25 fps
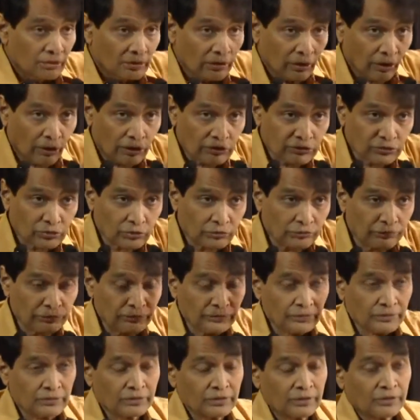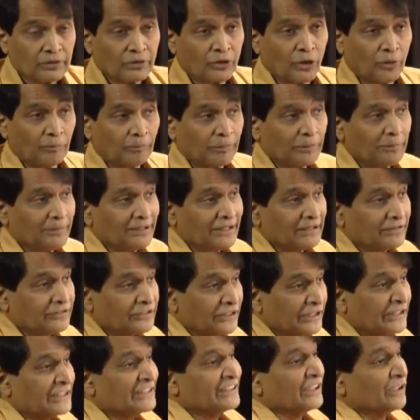also compliment the
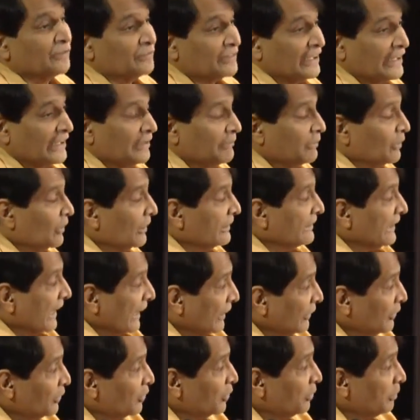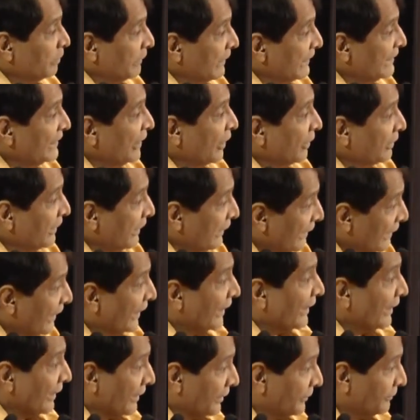citizens of Delhi because they are going to breathe now
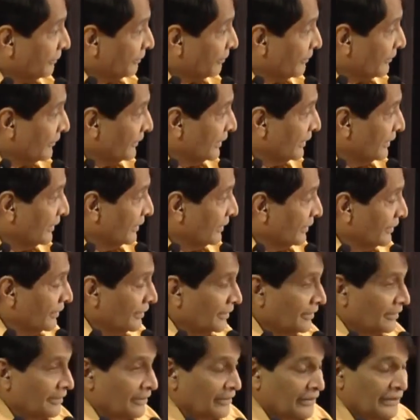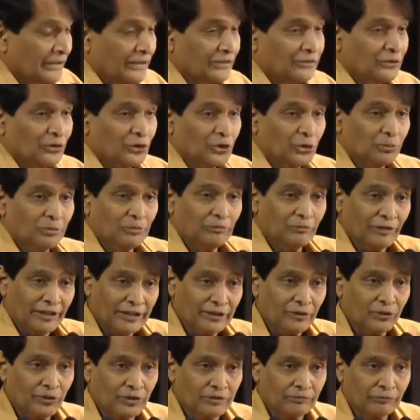cleaner air. It is going to be
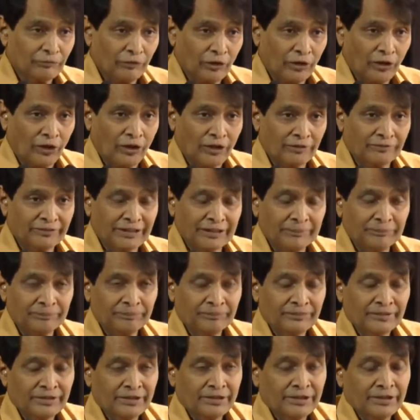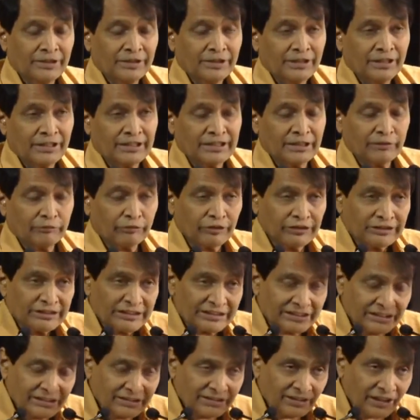very good for all of them. And therefore,
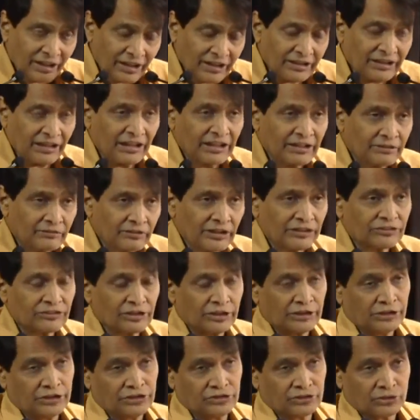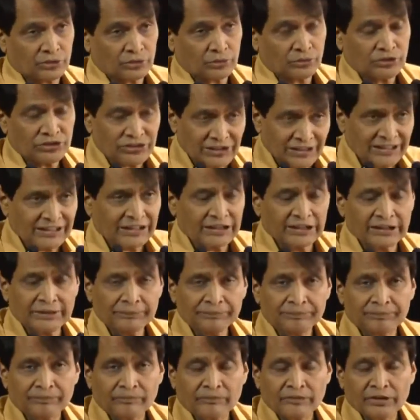this is another interesting initiative. Recently,
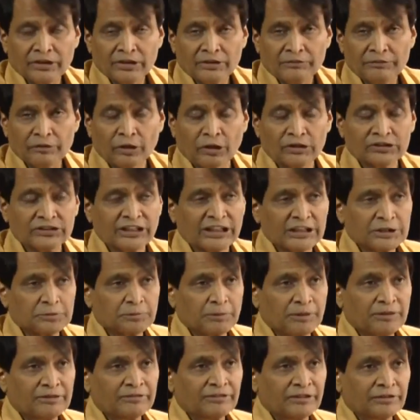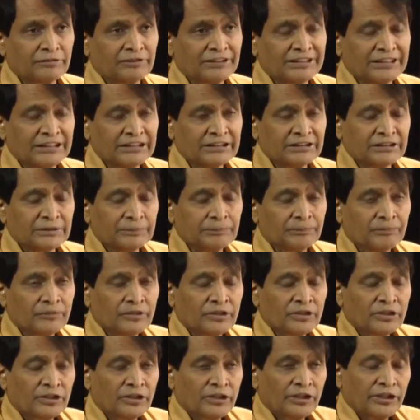we also experimented with this
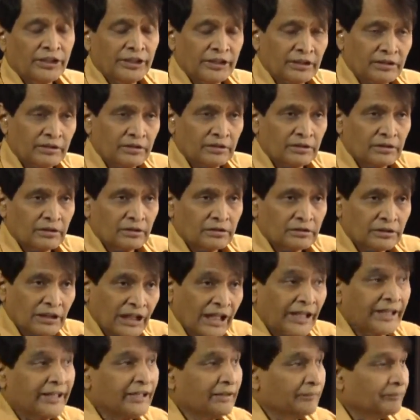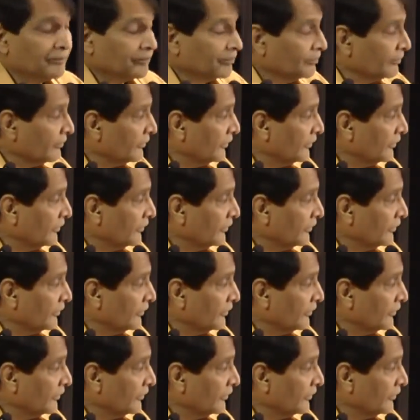in Thane